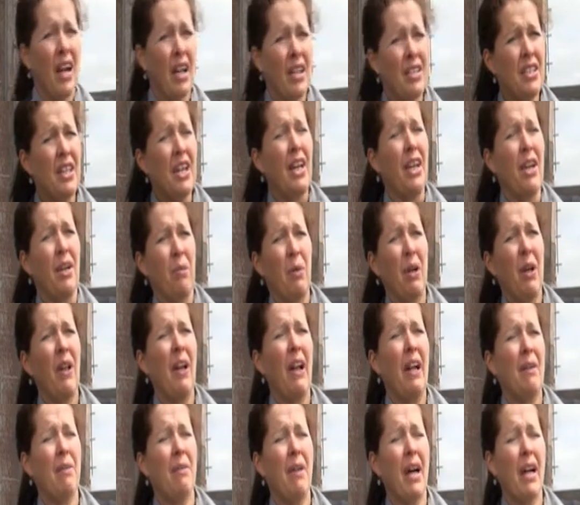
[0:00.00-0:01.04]
I did. Well,
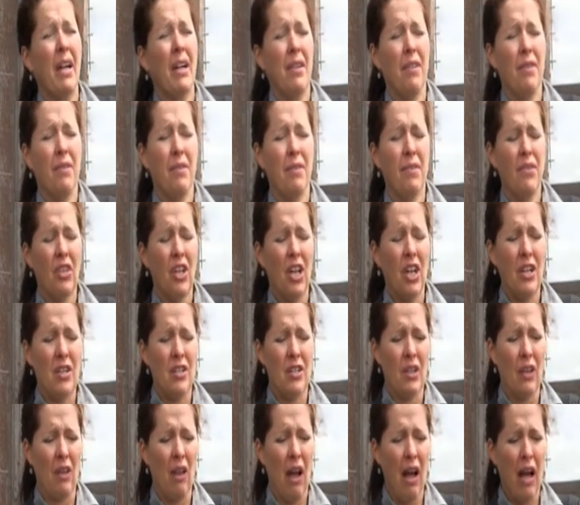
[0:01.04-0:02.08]
I
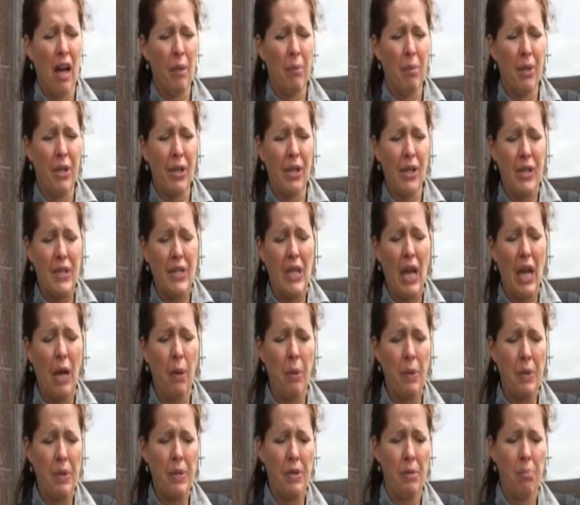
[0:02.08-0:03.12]
changed a lot because I
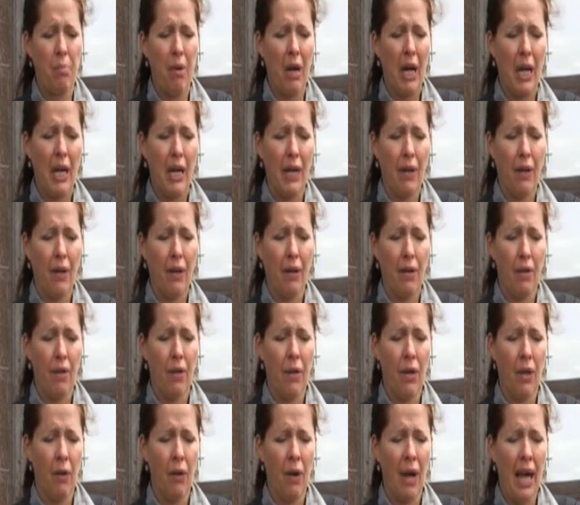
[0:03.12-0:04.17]
was buying,
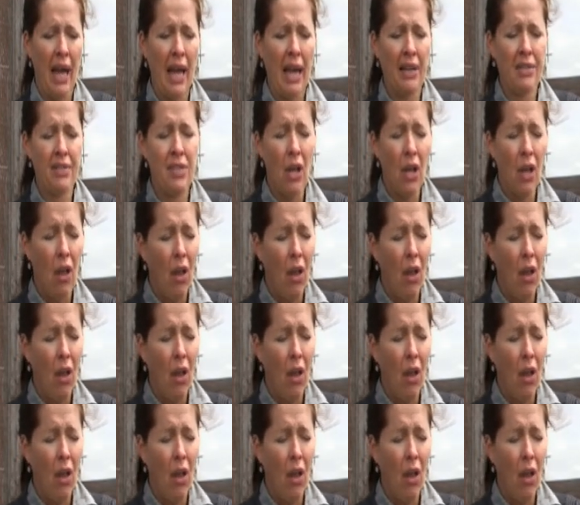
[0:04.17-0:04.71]
eggs.